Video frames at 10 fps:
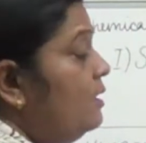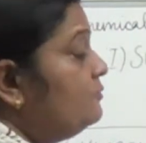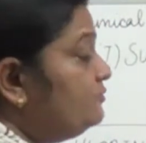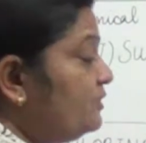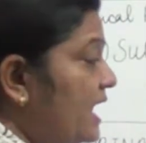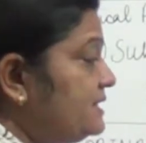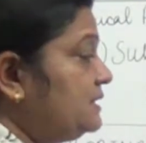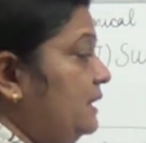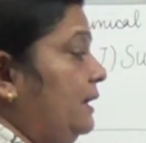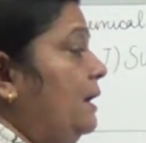
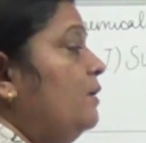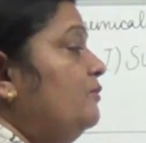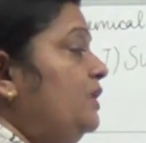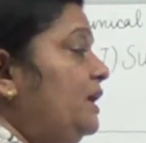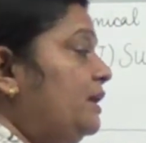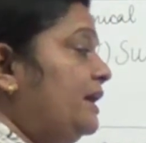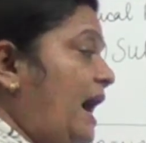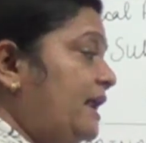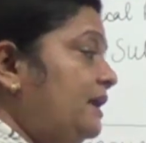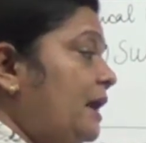fastly, we carry